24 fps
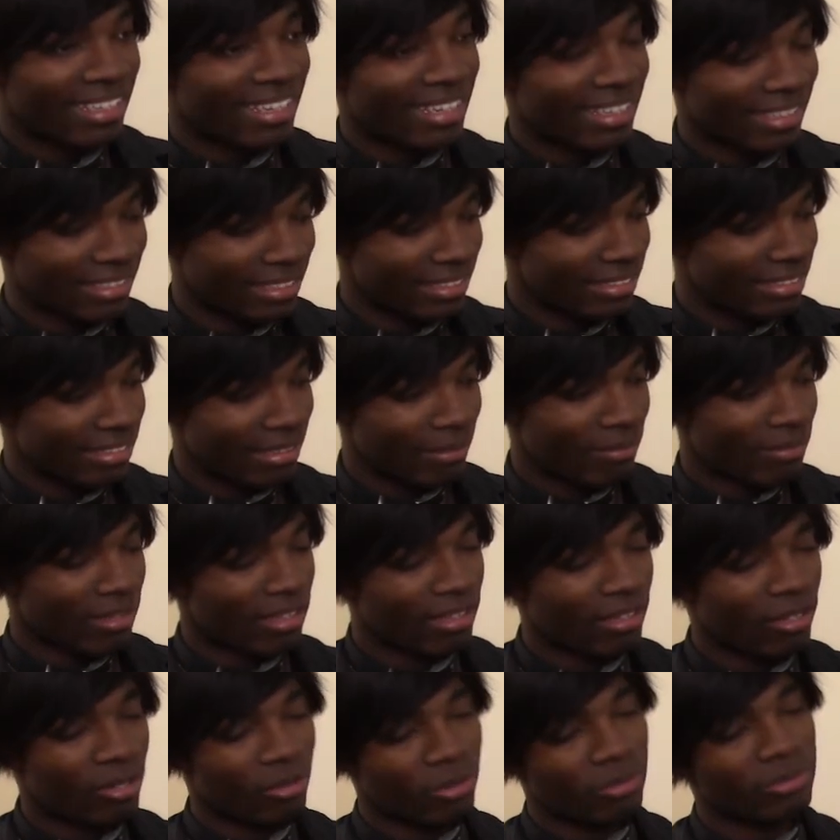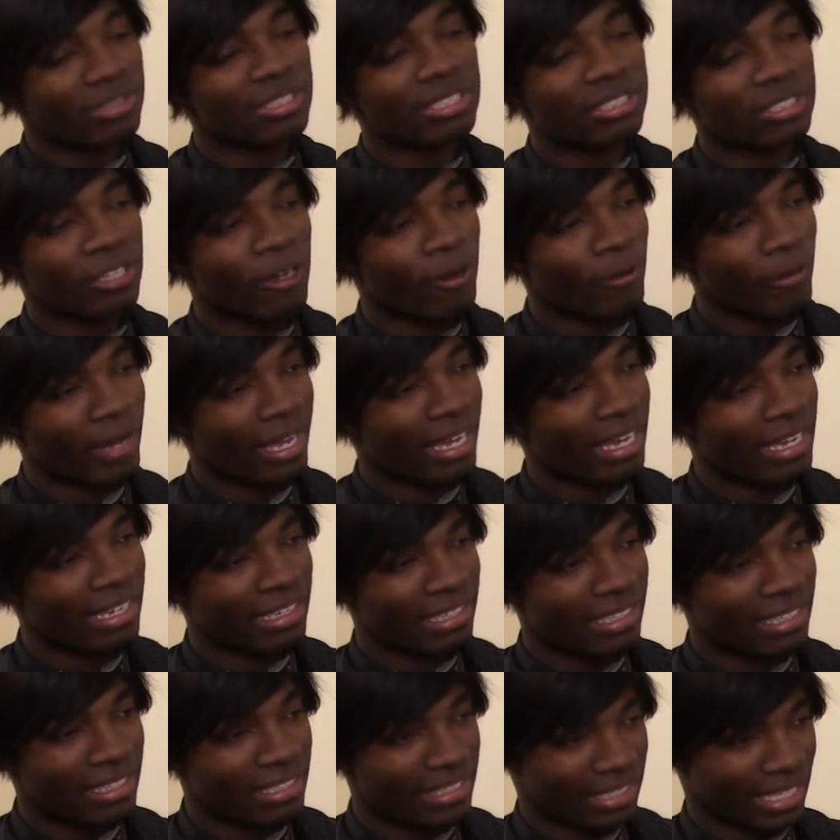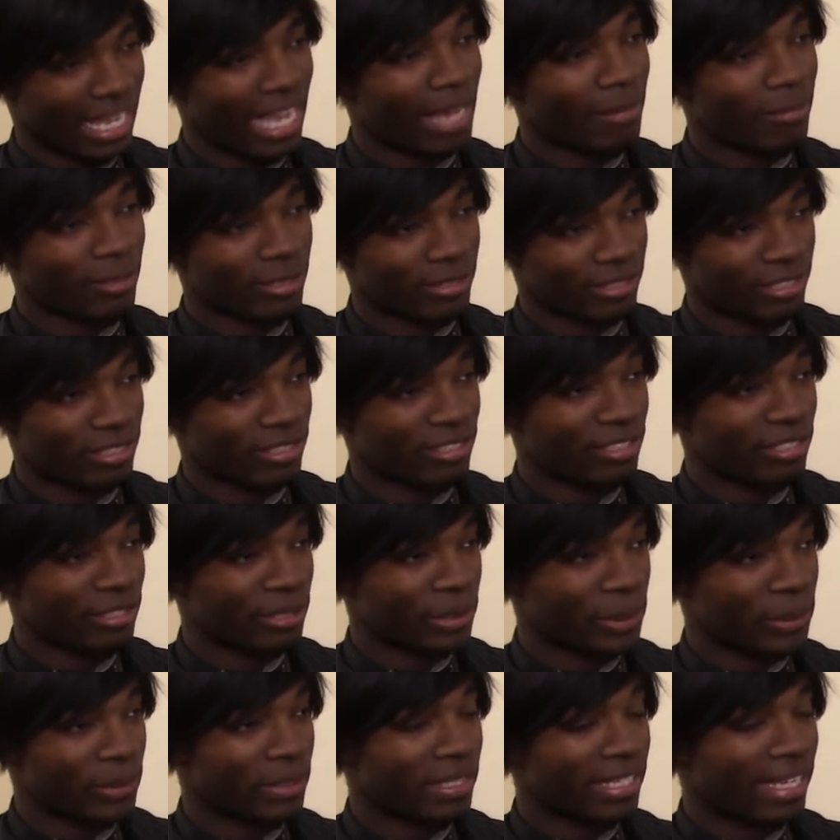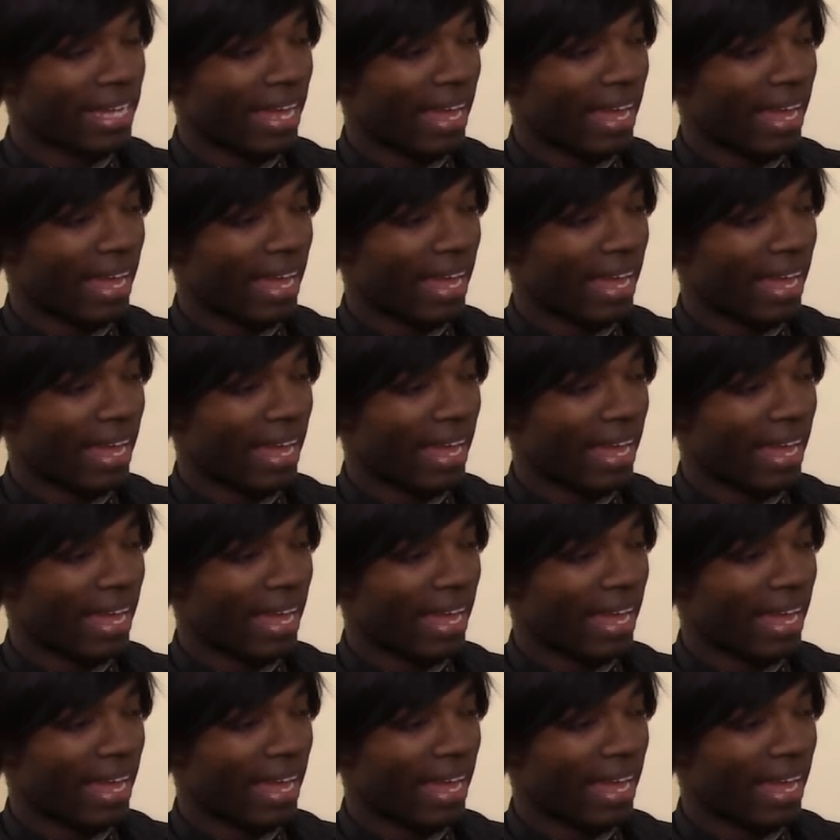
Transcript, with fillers: It did something that only Toei is able to do,